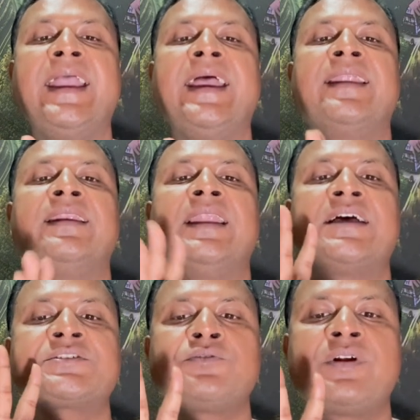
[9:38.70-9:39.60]
And
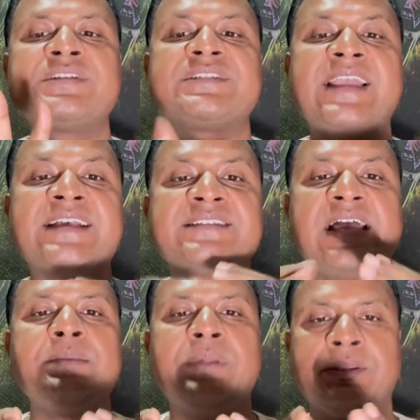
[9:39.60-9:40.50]
last one is
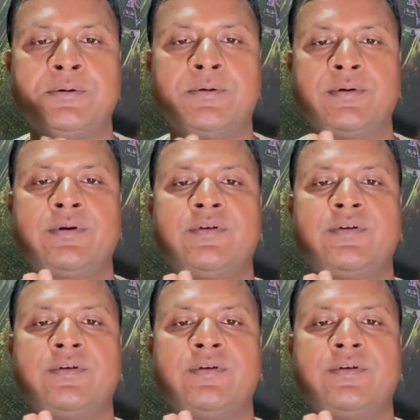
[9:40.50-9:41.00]
Agile method.